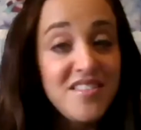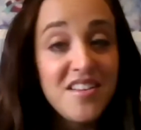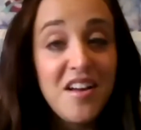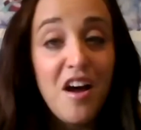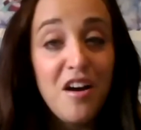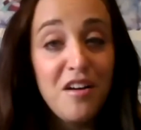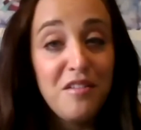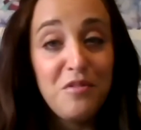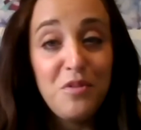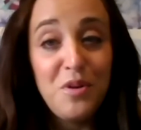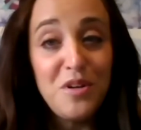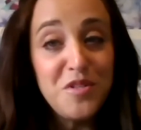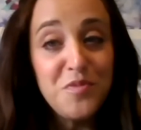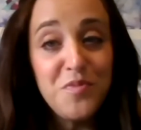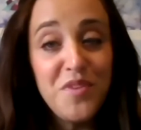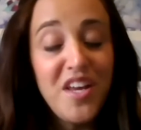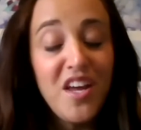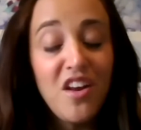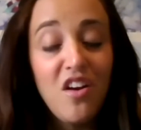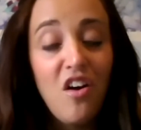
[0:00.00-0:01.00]
a question we
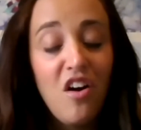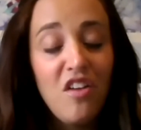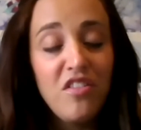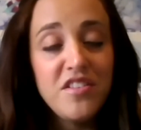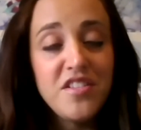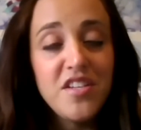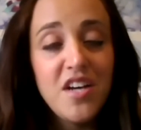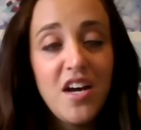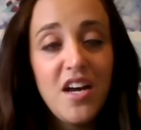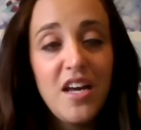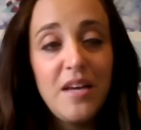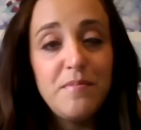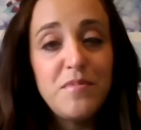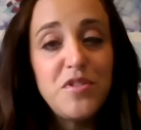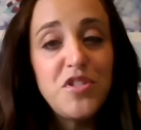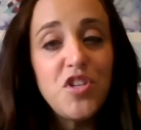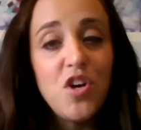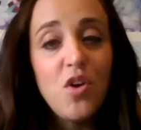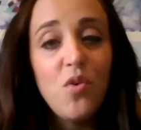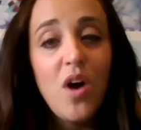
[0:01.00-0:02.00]
get all the time.
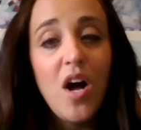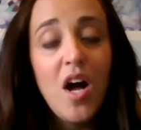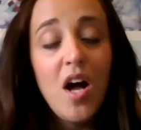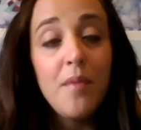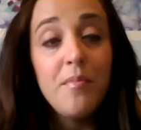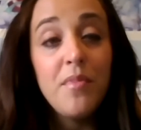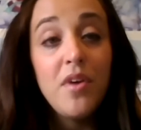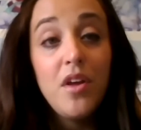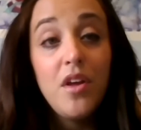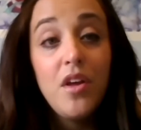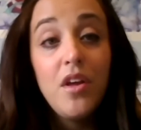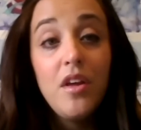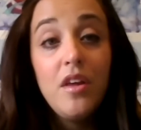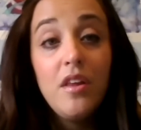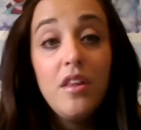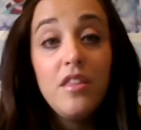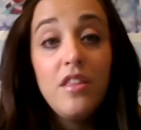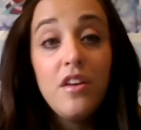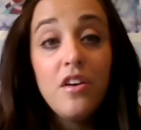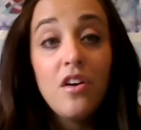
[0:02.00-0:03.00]
So
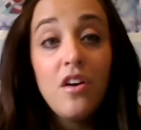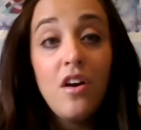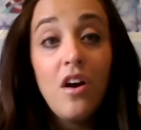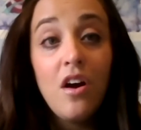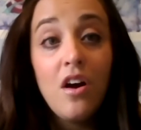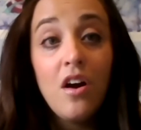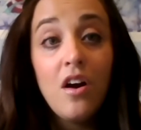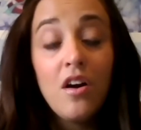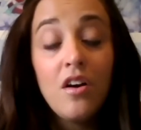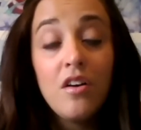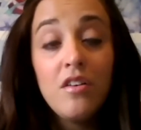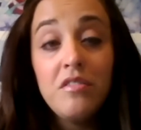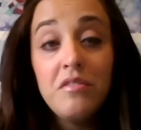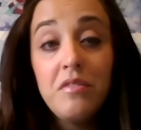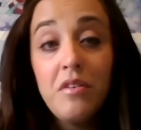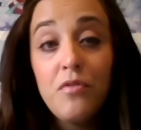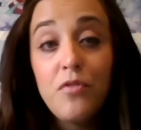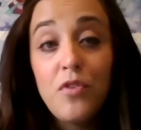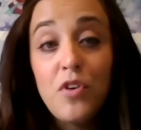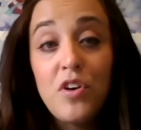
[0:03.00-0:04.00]
there are,
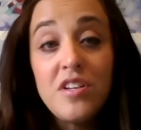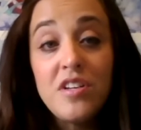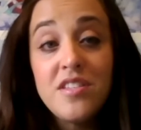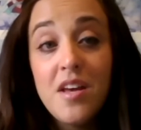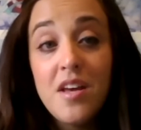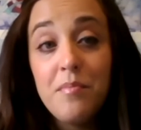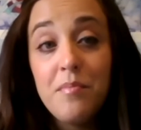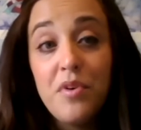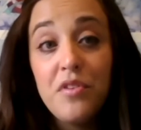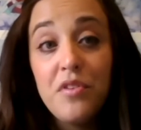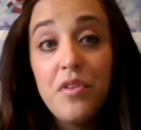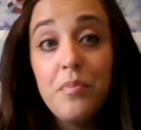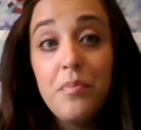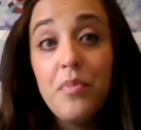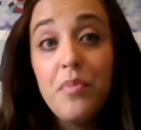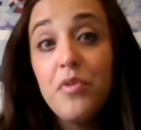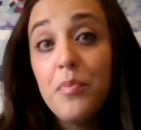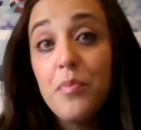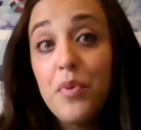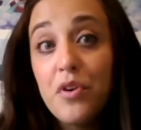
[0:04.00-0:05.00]
for example,
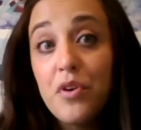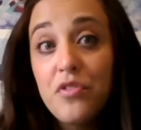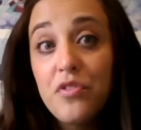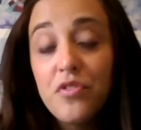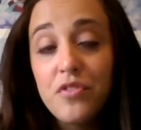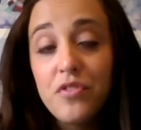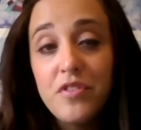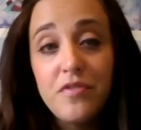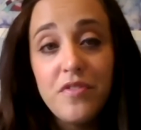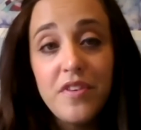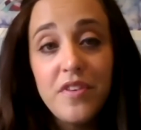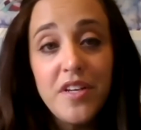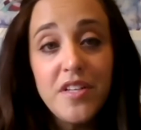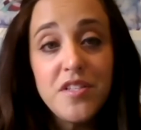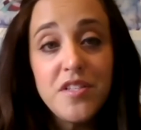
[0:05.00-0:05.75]
the birth certificates.